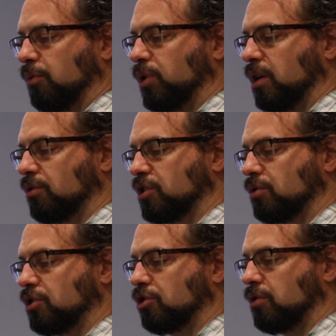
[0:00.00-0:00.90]
We
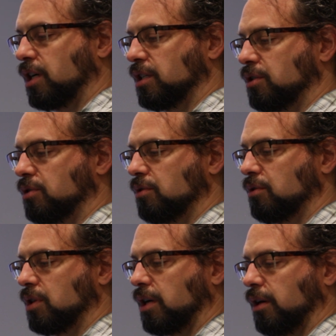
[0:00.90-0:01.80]
also tried
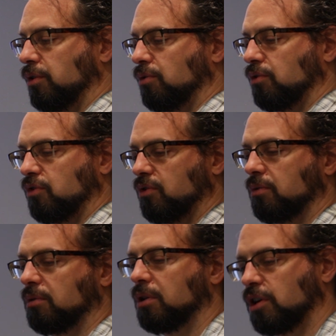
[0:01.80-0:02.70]
to use
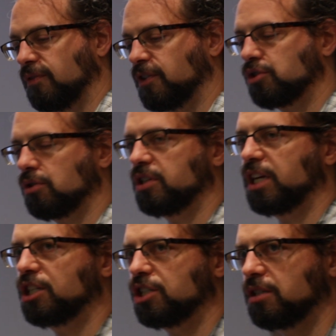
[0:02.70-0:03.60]
artificial
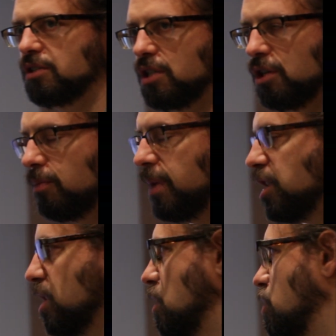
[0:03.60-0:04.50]
intelligence, here
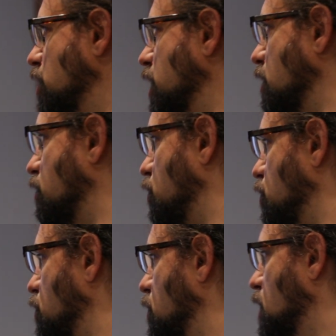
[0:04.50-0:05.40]
machine learning,
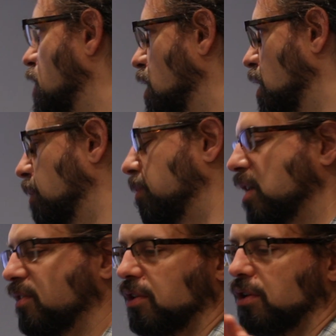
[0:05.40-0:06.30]
to
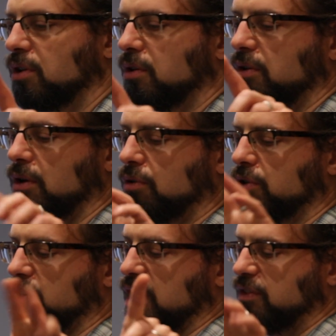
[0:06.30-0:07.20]
based on the all
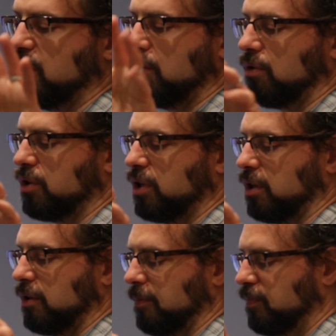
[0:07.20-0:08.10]

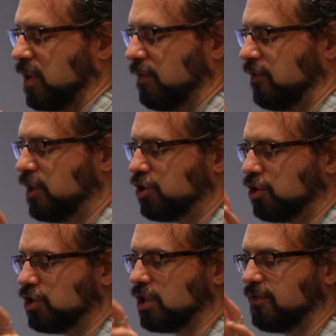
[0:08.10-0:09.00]
the
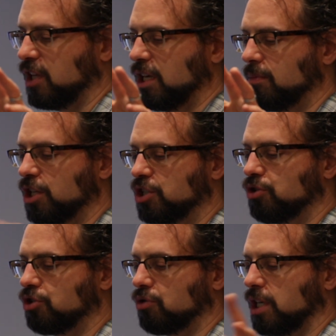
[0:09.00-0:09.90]
features of the image
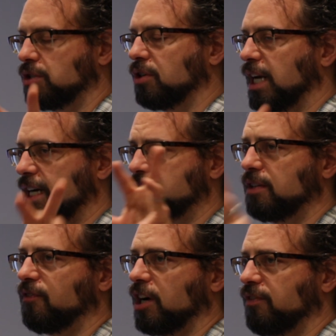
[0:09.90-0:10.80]
to try to
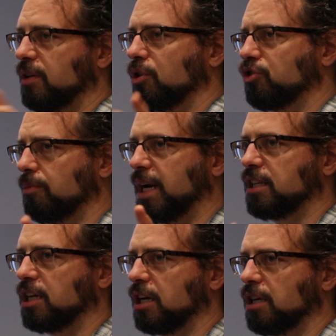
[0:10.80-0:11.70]
classify them
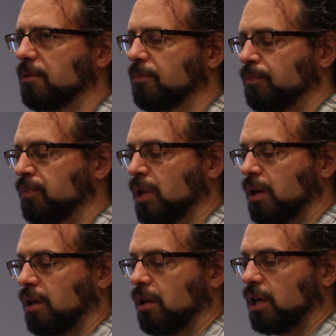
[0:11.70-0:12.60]
automatically.
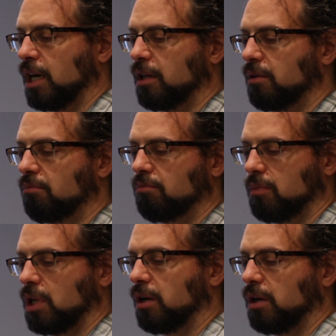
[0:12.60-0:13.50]
Can
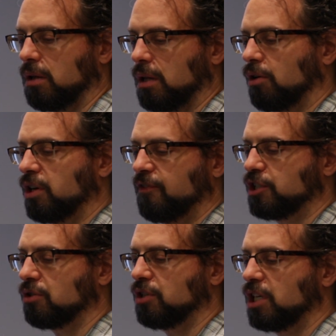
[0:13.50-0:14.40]

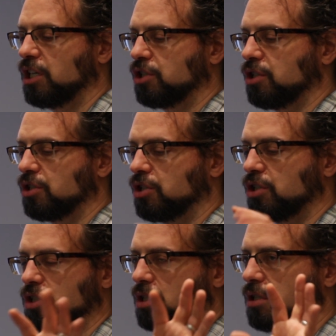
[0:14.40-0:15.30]
artificial intelligence
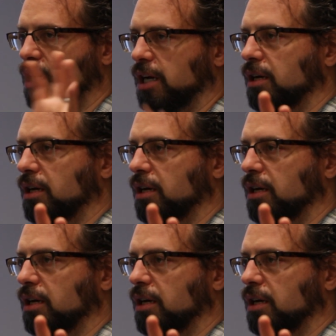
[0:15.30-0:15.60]
just